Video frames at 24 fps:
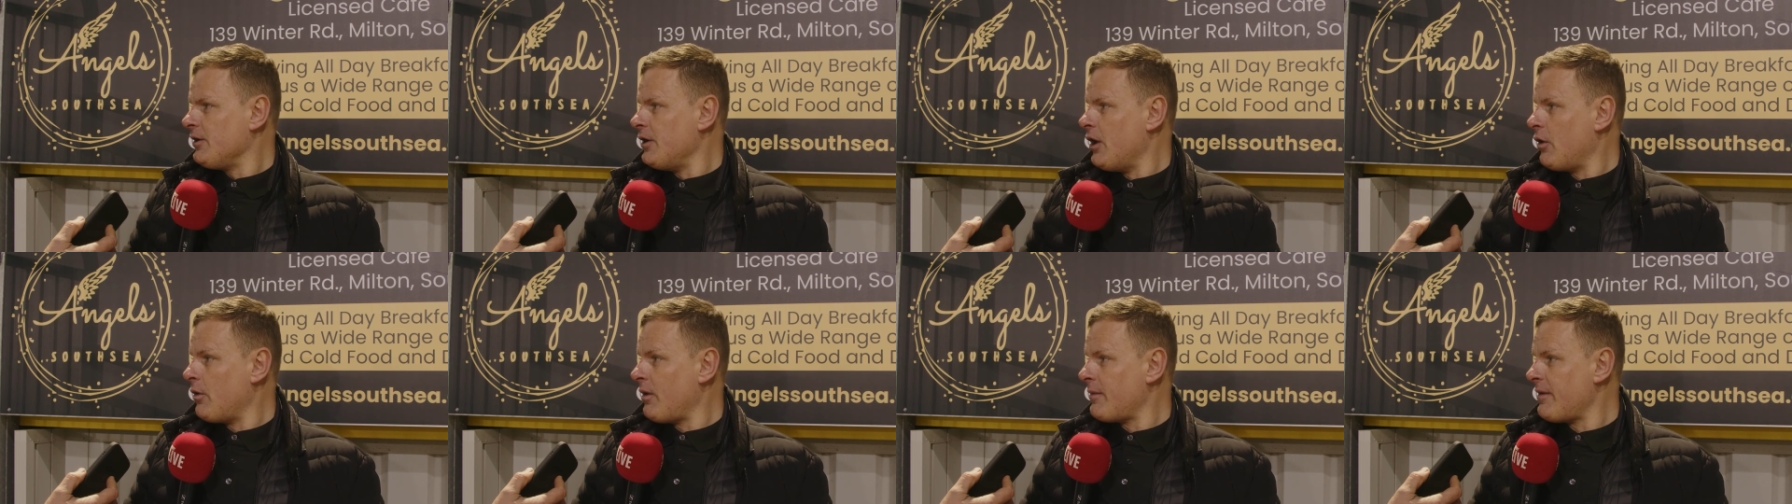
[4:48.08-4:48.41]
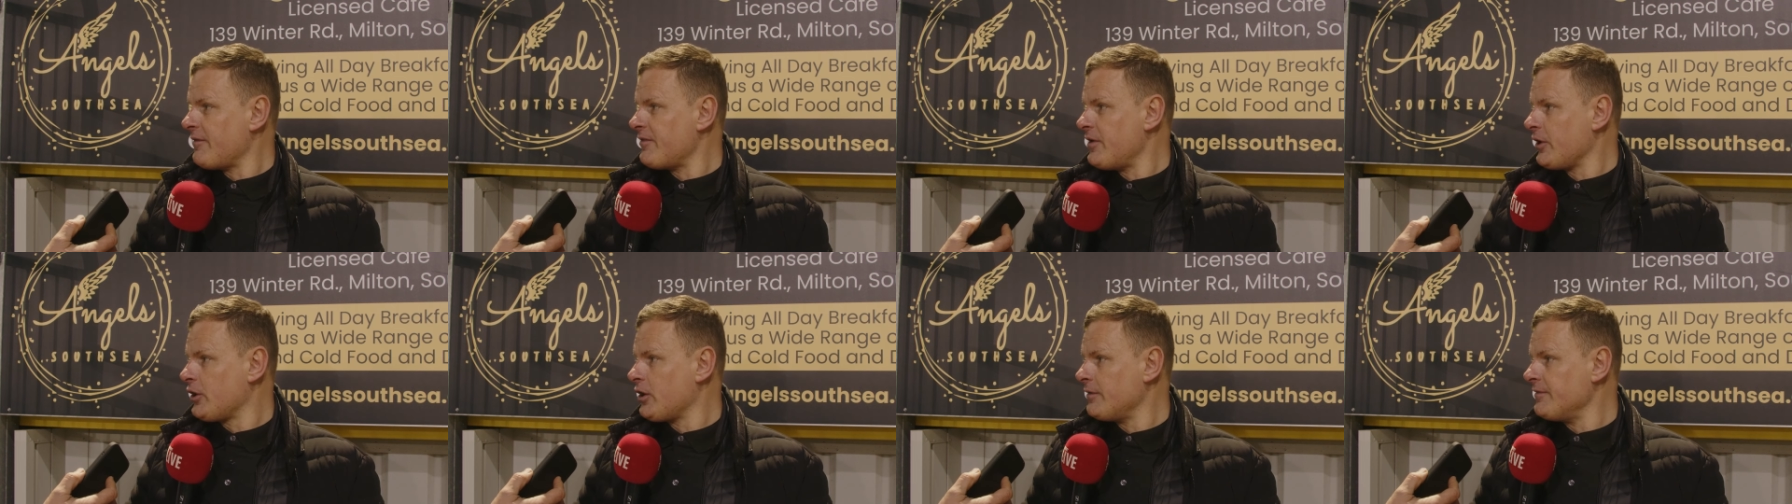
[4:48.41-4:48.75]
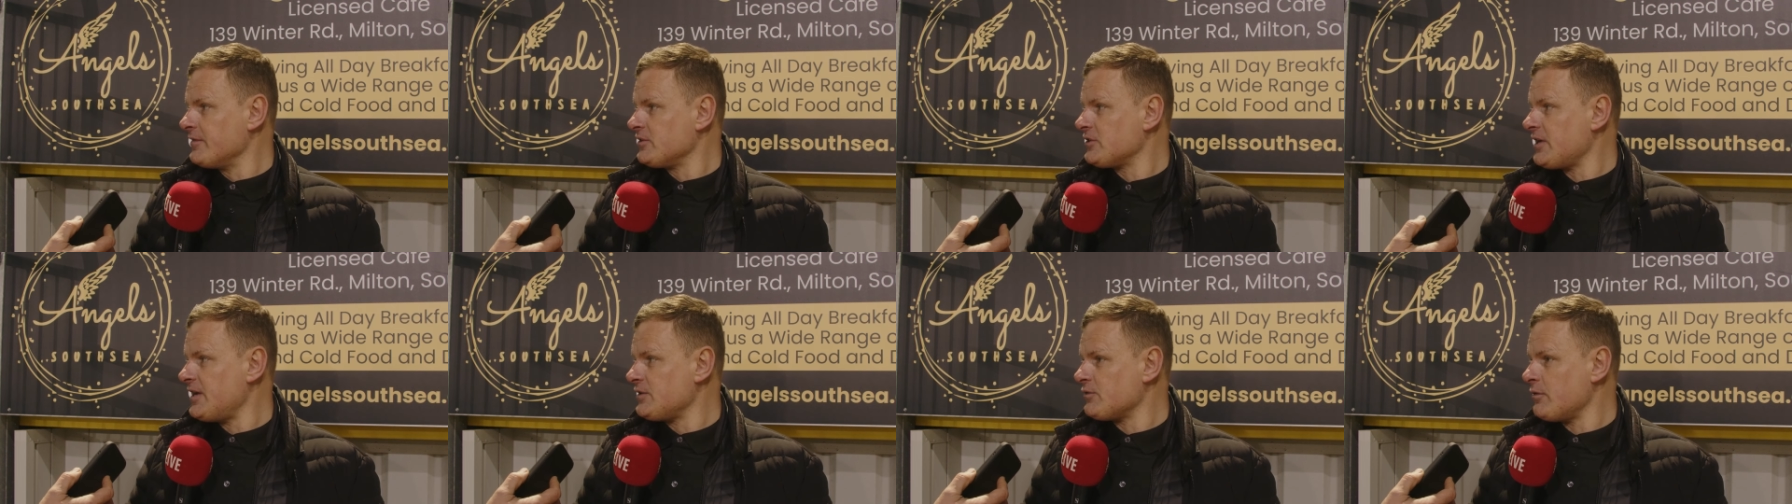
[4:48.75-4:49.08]
know, I'm having a
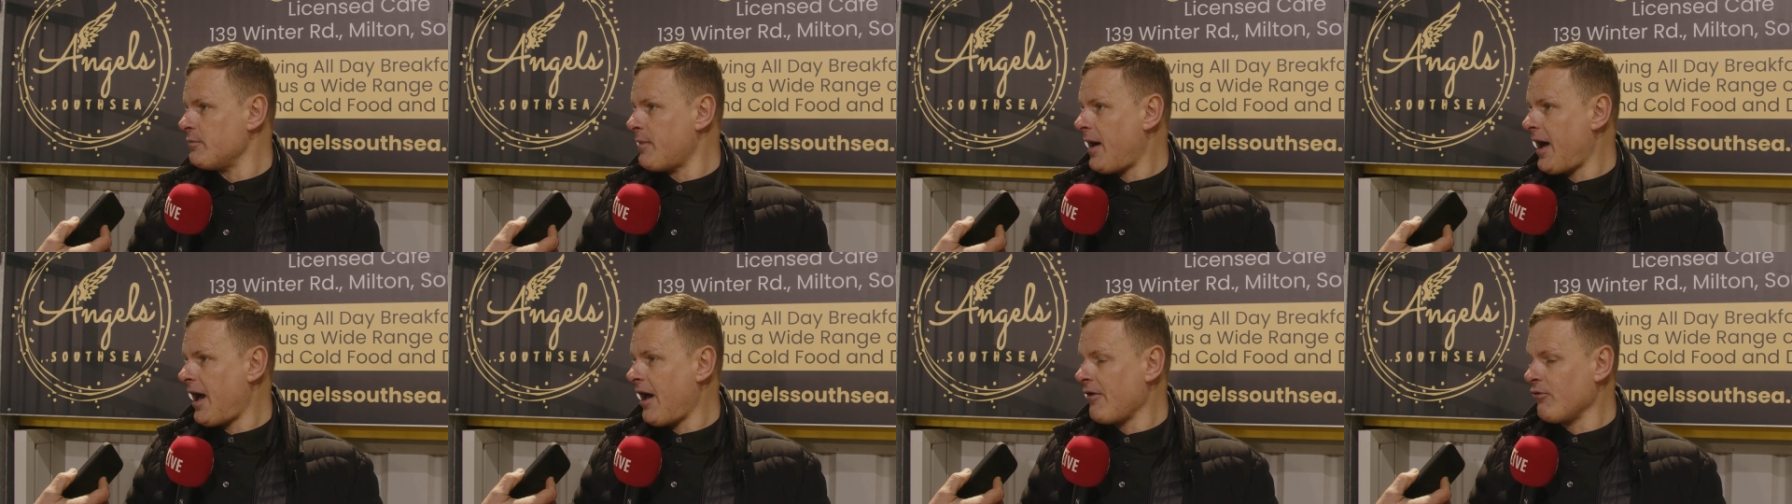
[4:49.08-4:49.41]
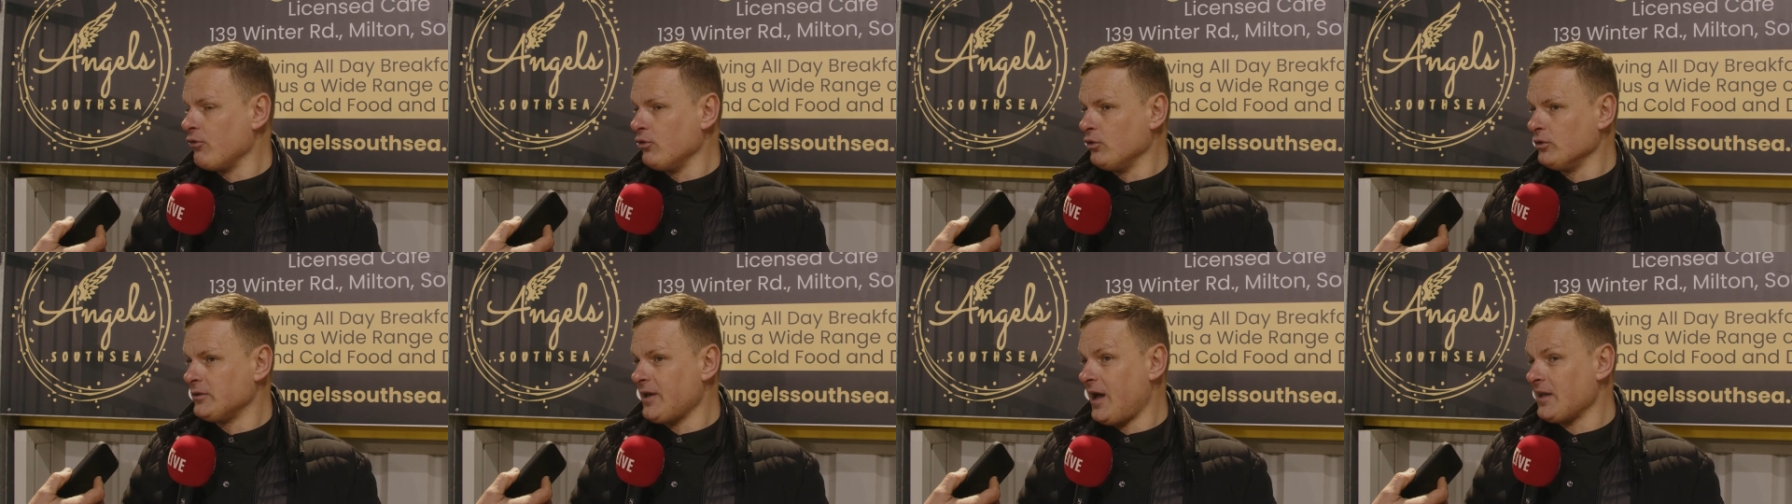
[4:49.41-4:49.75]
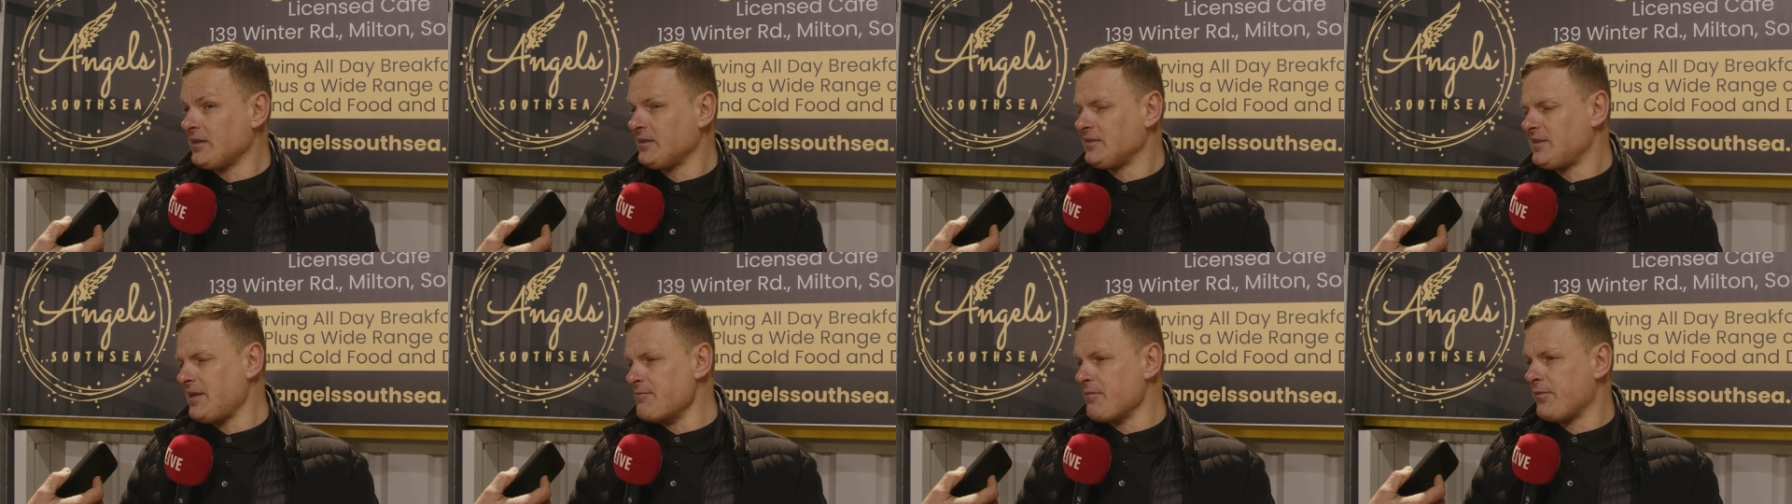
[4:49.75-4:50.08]
conversation with Matt Harrold that
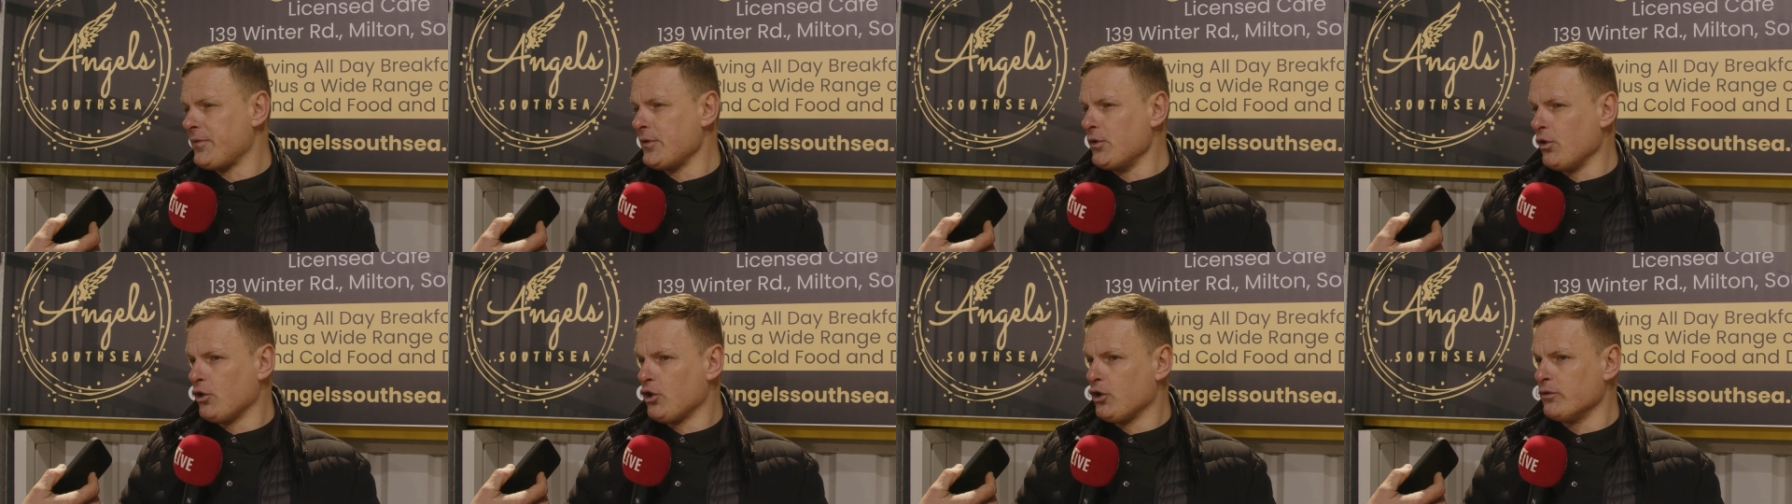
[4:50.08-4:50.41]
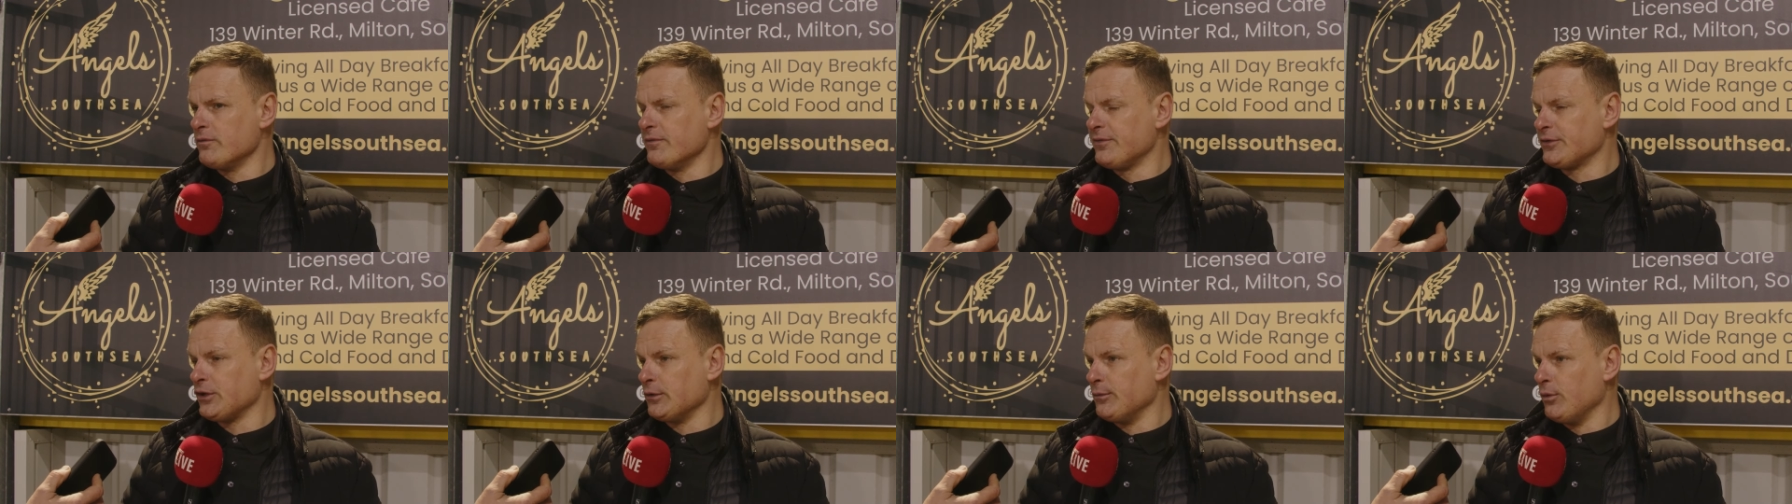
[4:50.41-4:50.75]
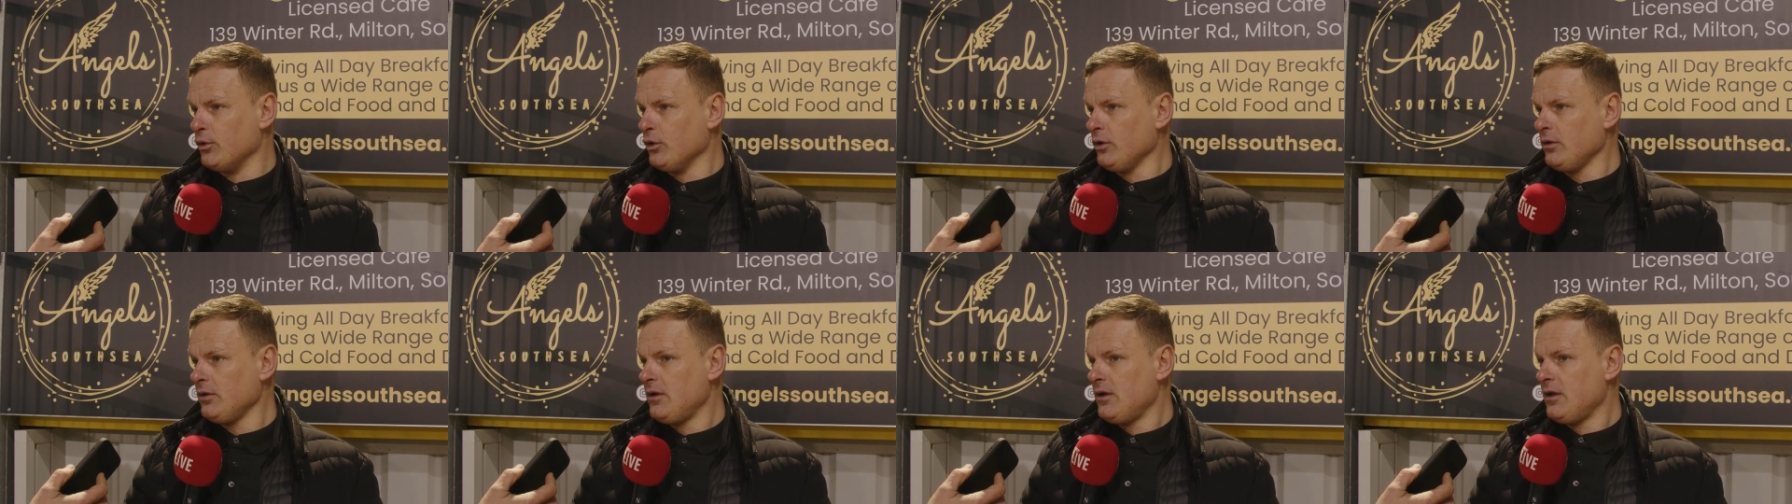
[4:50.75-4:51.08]
I didn't feel
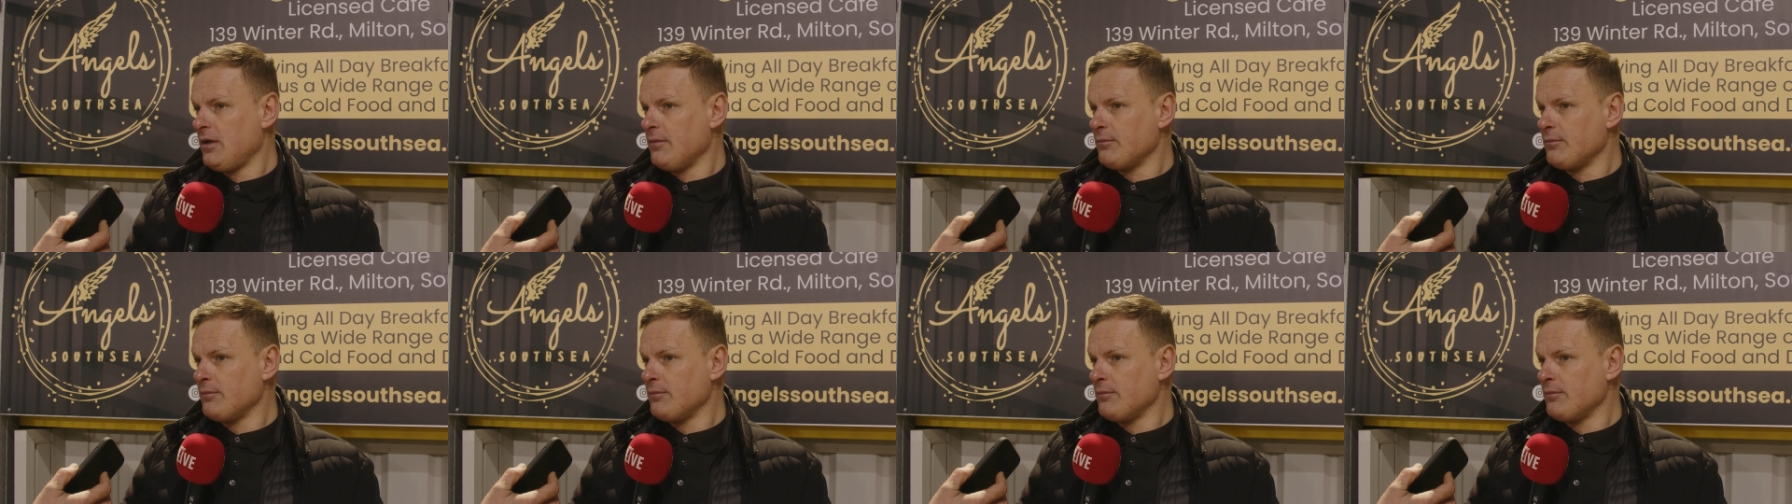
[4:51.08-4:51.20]
comfortable